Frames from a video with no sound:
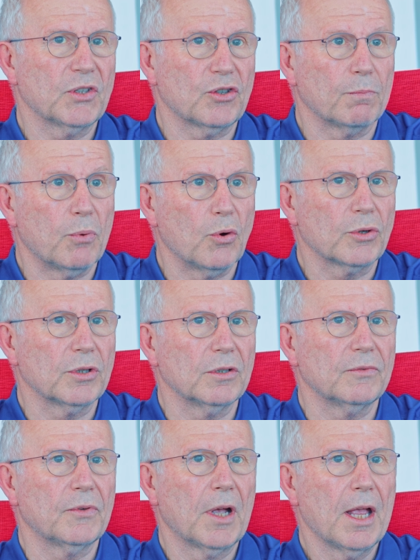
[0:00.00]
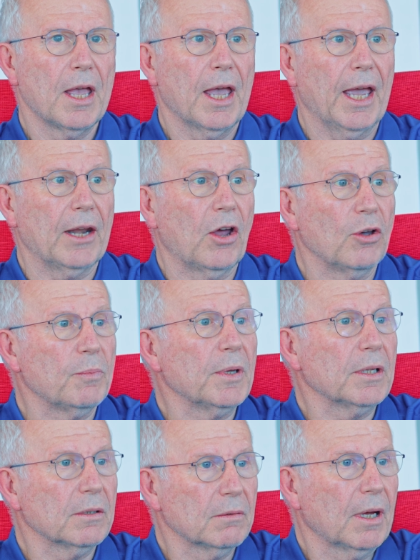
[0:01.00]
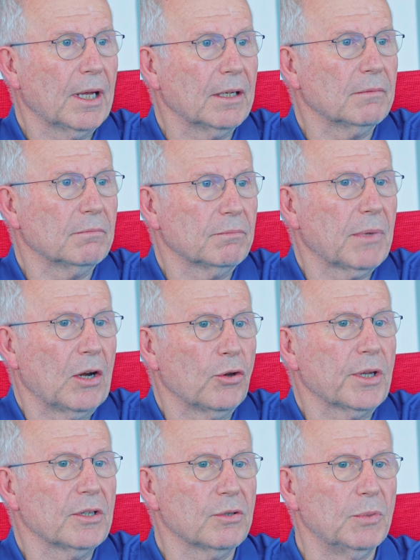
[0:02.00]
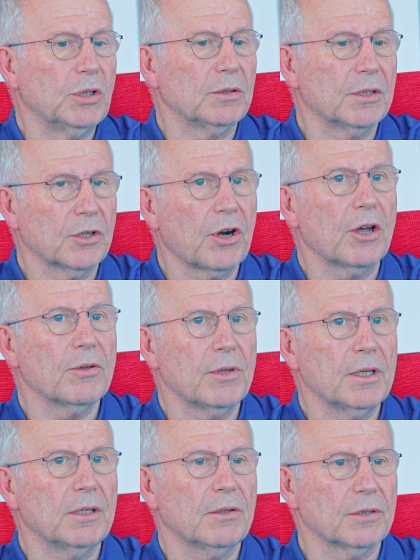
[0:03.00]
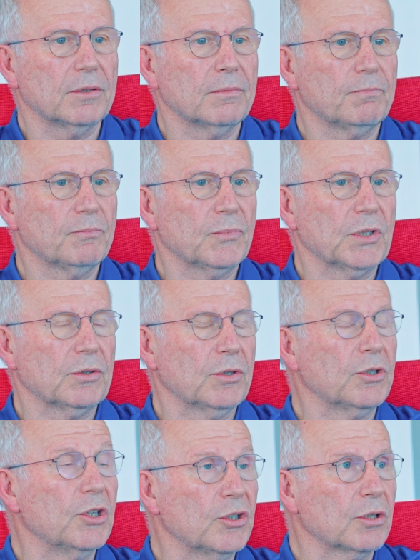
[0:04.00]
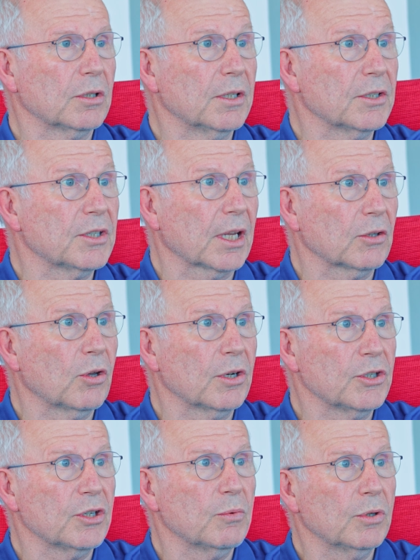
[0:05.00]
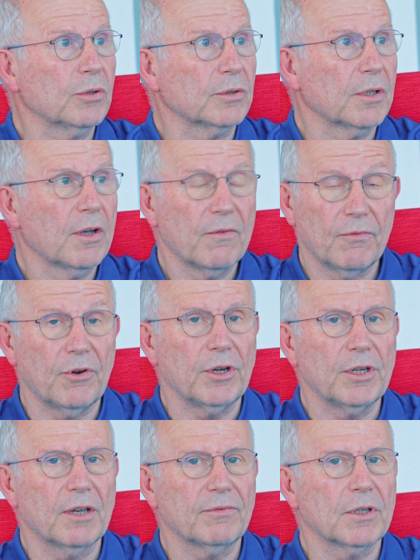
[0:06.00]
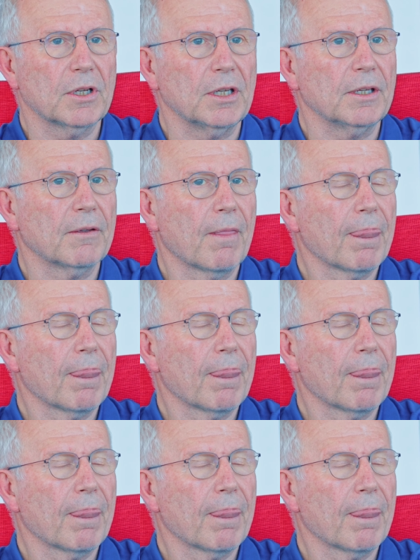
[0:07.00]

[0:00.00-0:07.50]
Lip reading: supportive, and hoping and looking to build and grow the digital and technology world, very definitely.